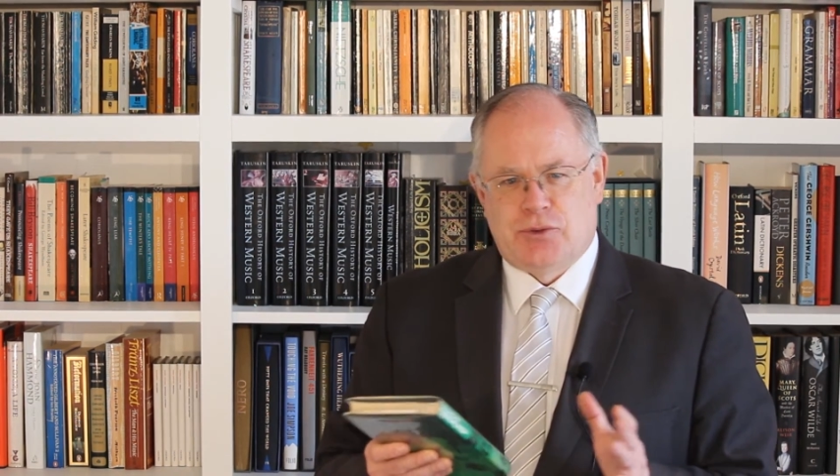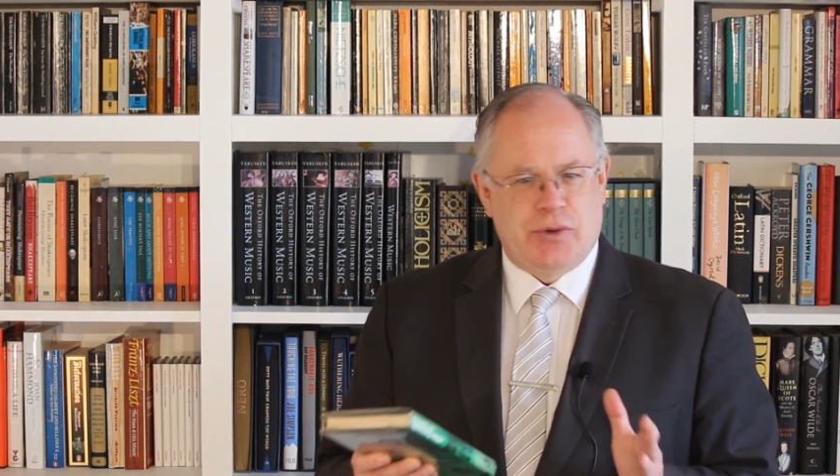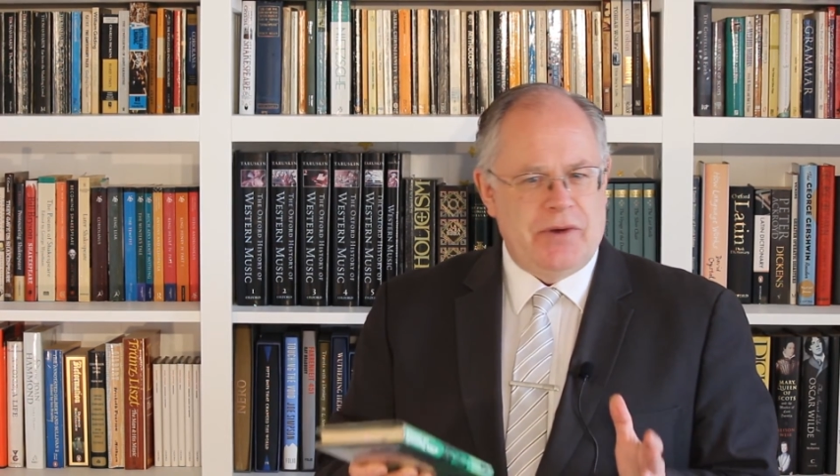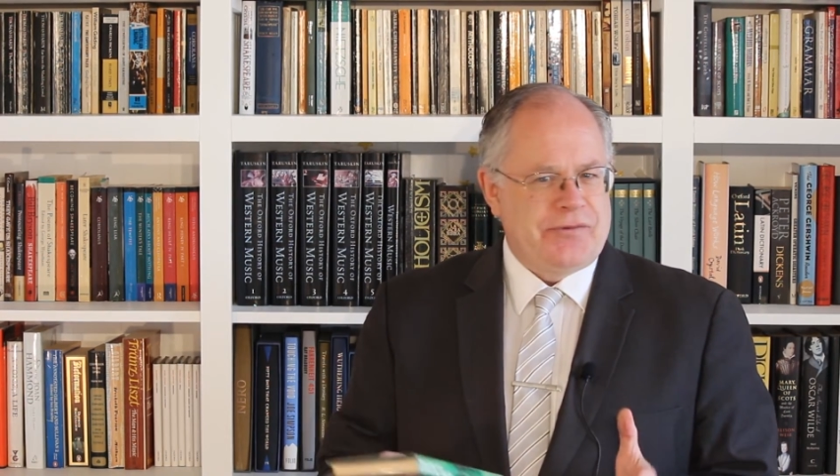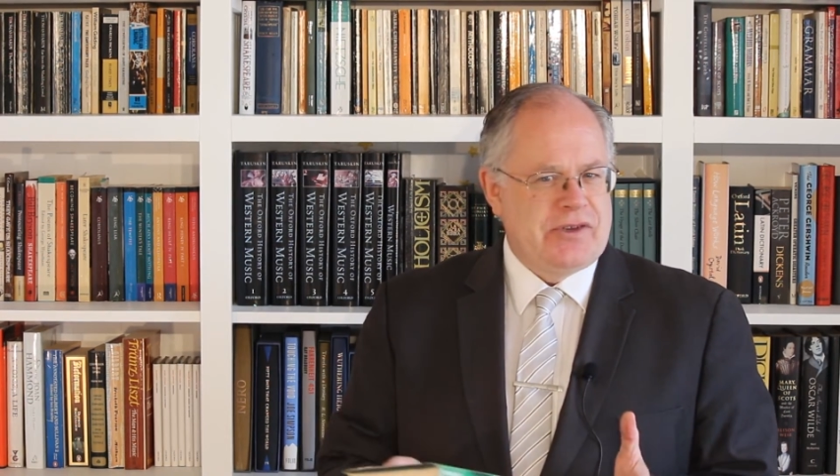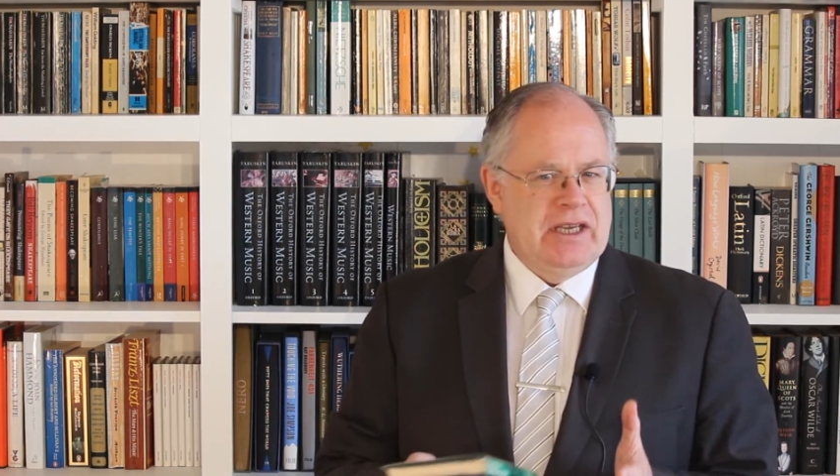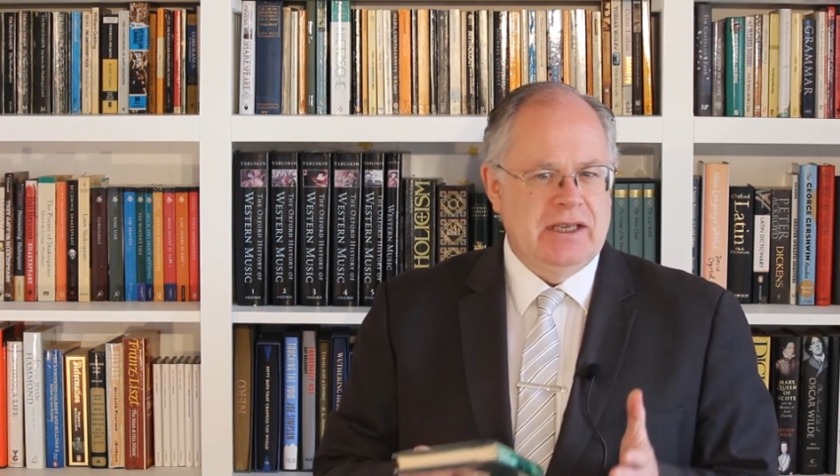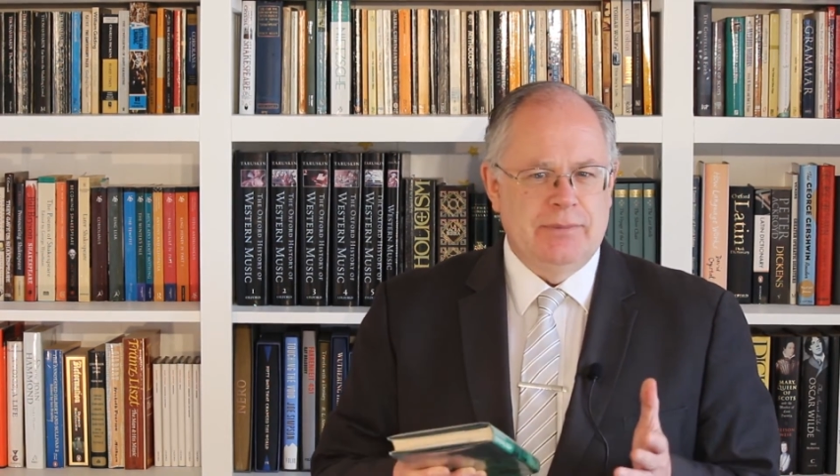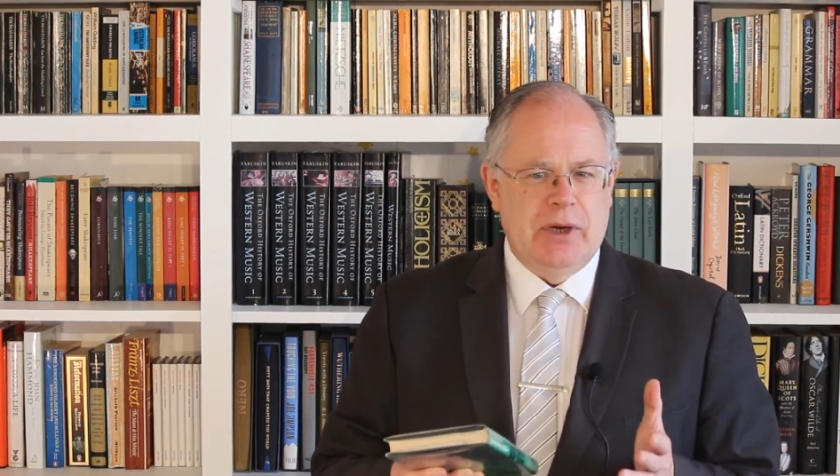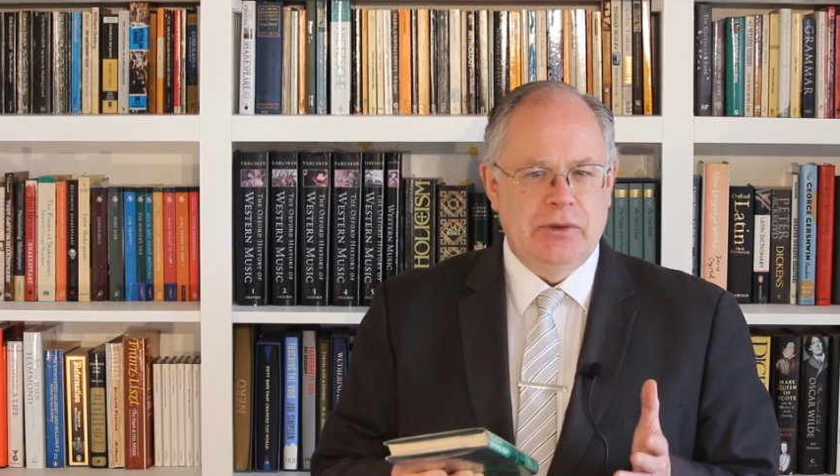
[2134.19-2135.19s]

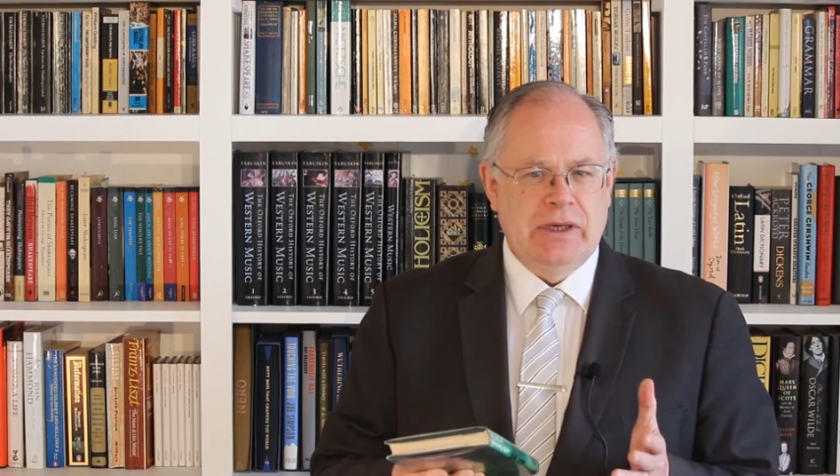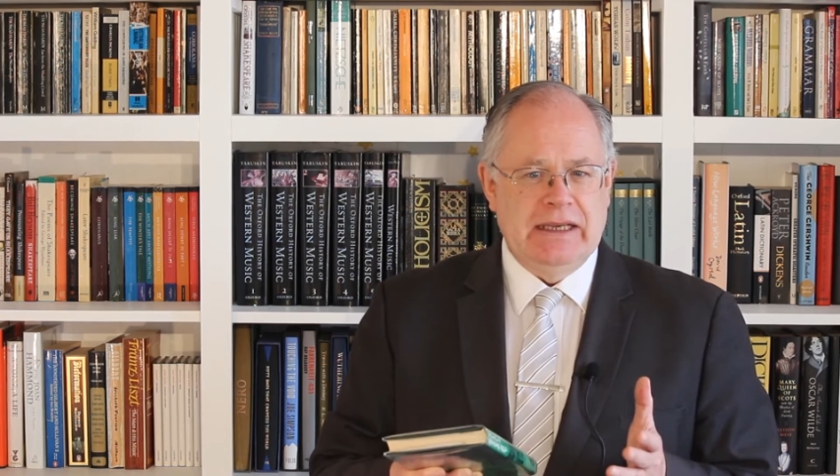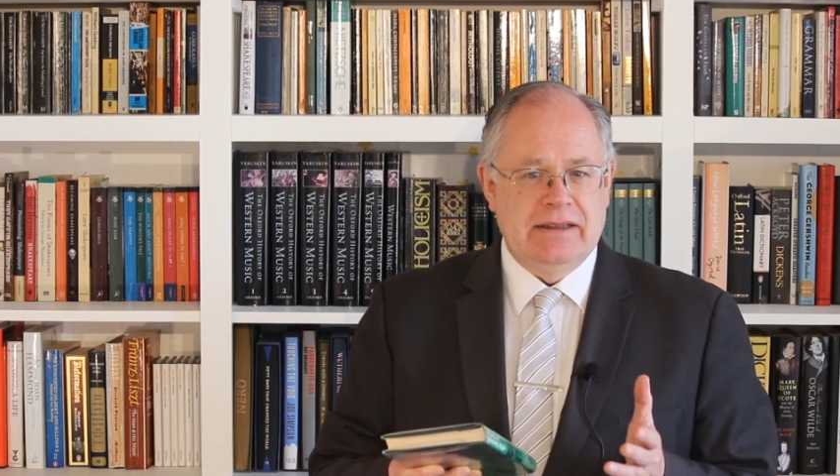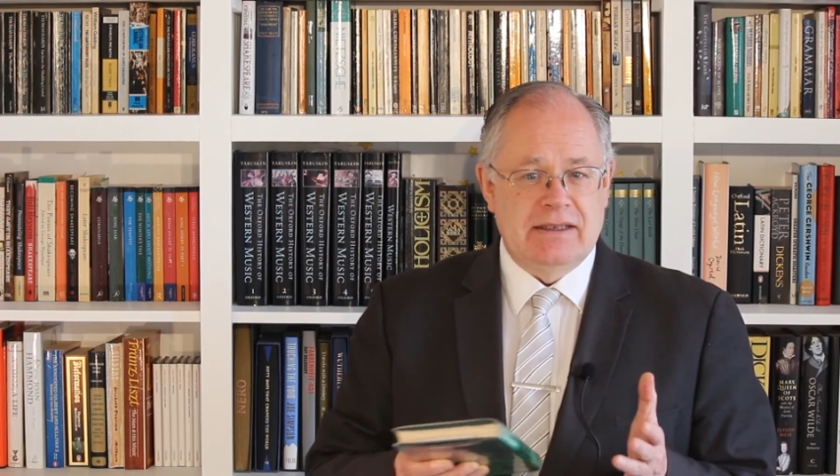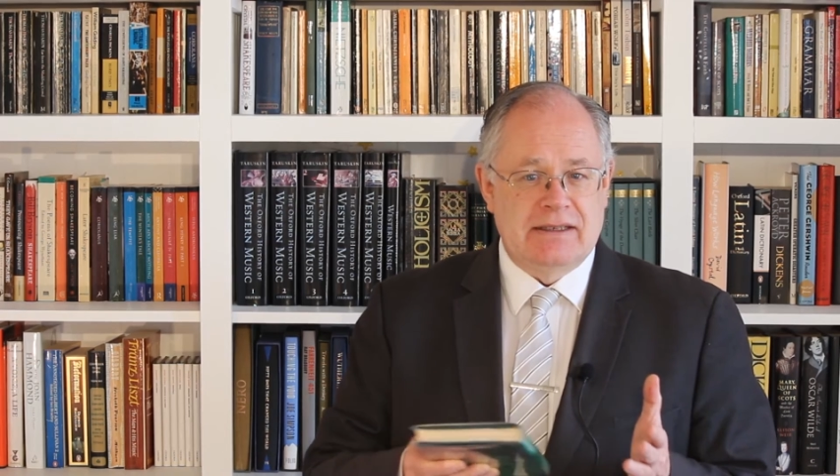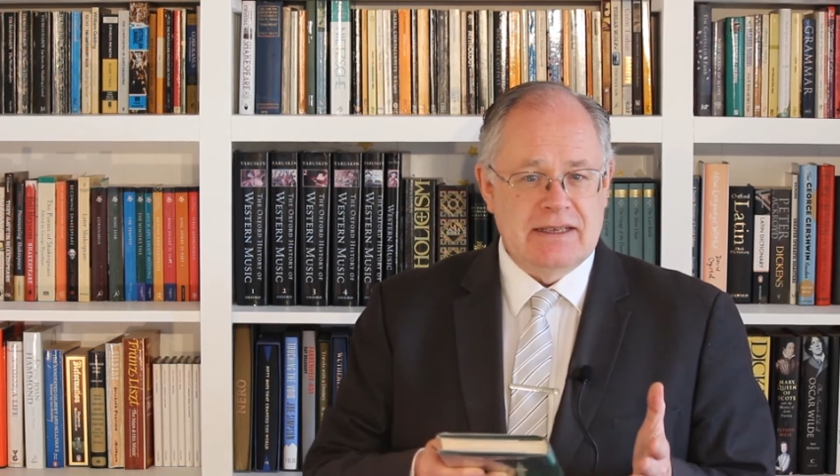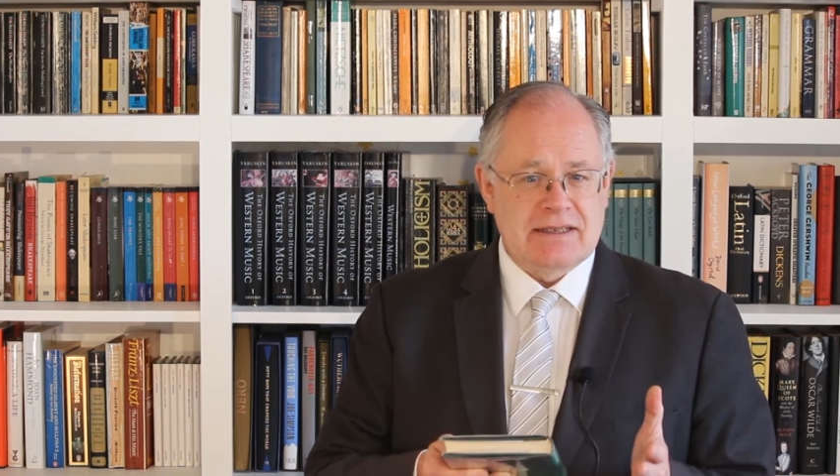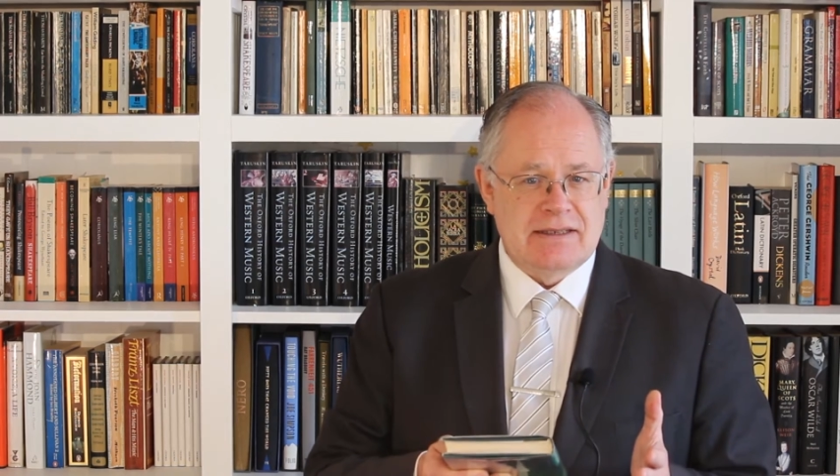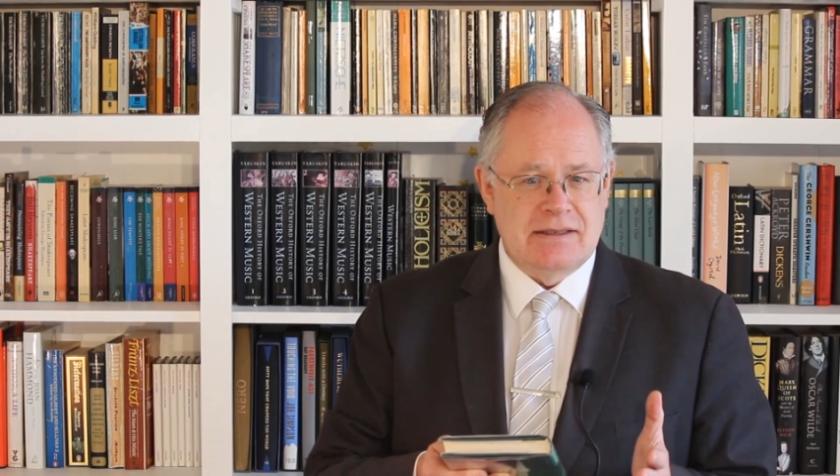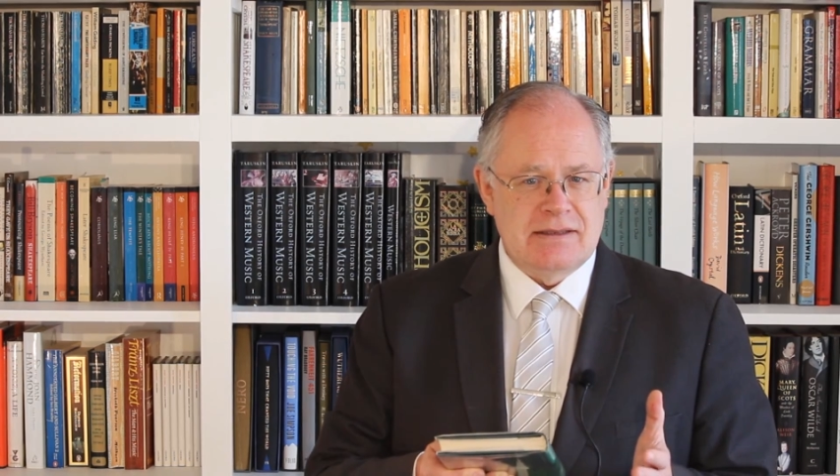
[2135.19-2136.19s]
drifting and moaning in the
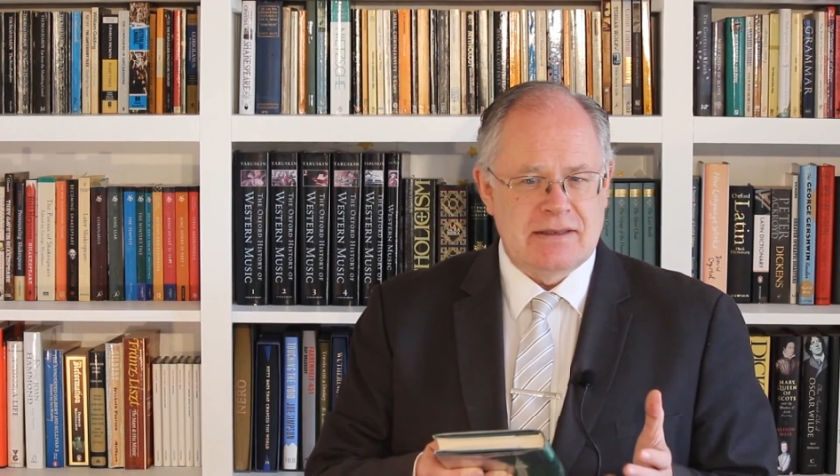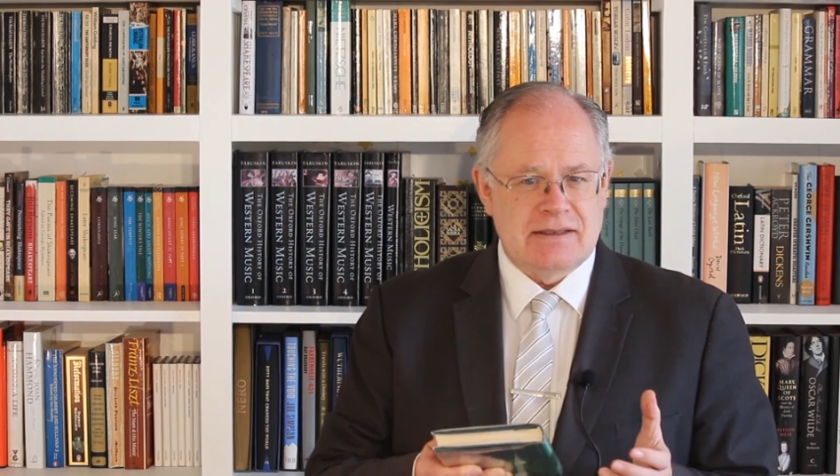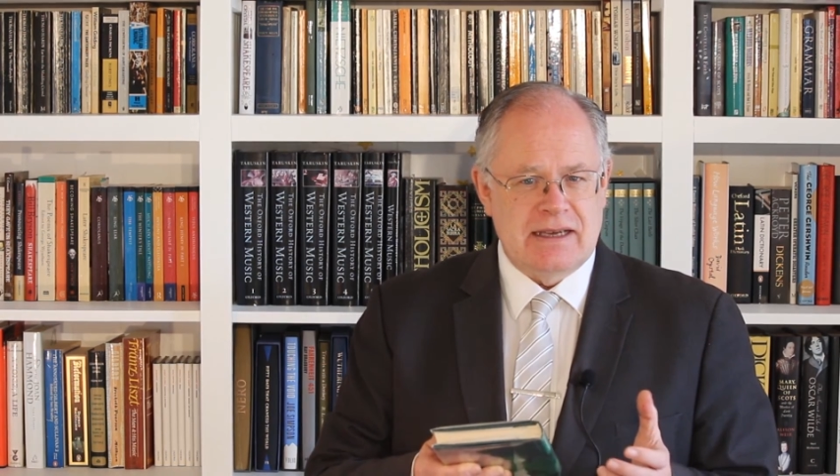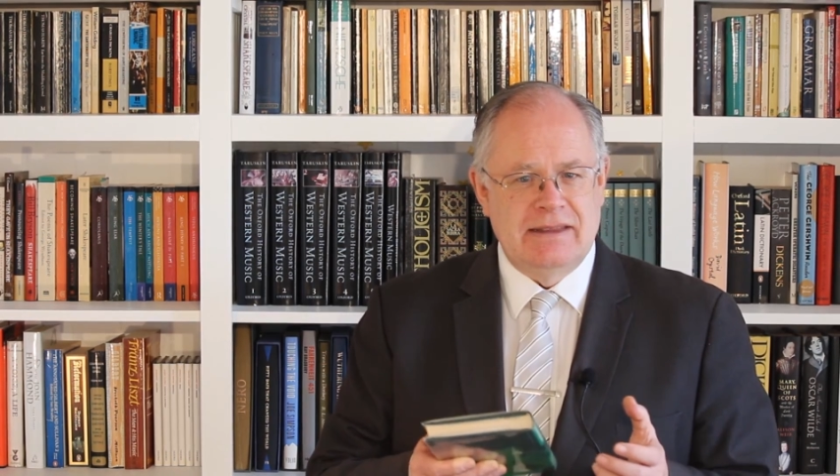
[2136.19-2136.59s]
distance